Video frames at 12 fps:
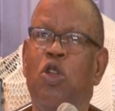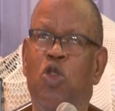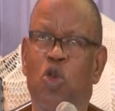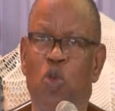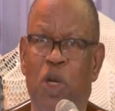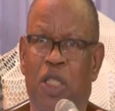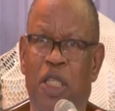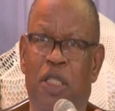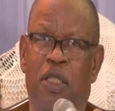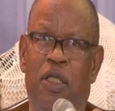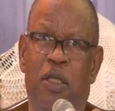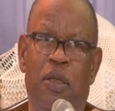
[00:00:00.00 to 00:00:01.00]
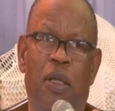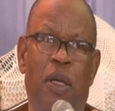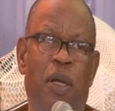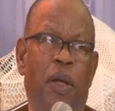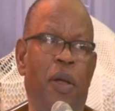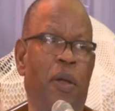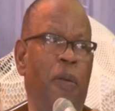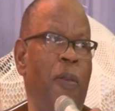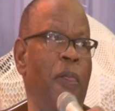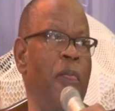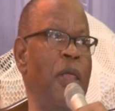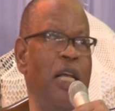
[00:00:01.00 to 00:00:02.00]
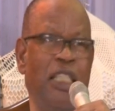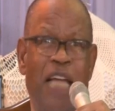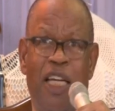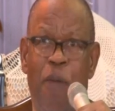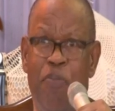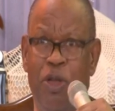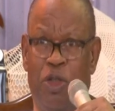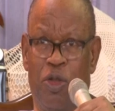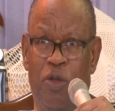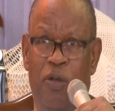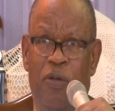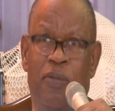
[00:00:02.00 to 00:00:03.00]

continue with it. It's an epistle.